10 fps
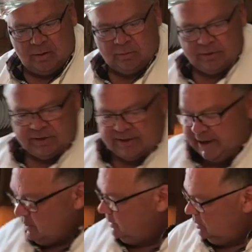we'll just
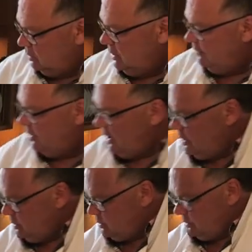take a little
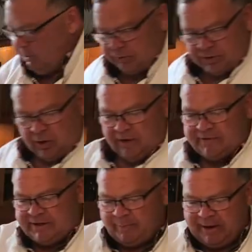
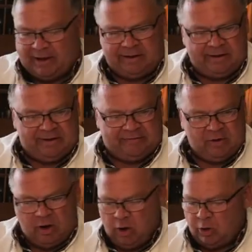offset palette knife,
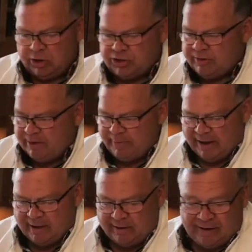or a straight
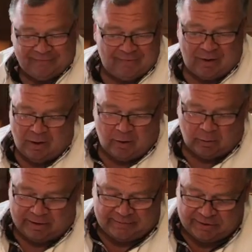palette knife,
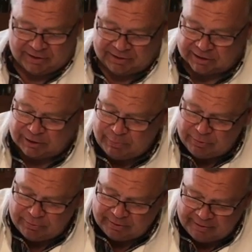or even just a
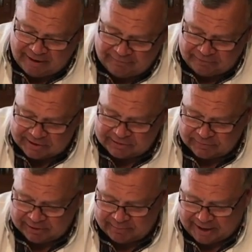spoon or a knife, doesn't
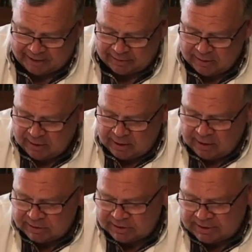really matter.
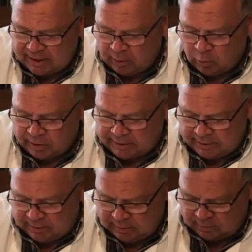Just kind of work
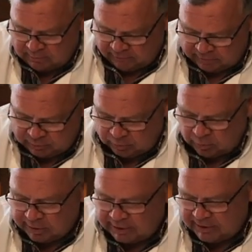it. First we'll
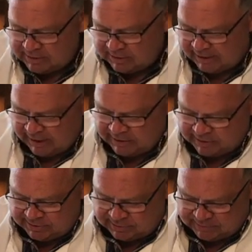work it into the
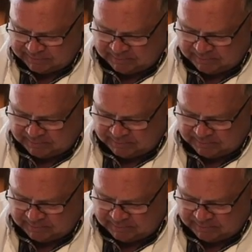edges.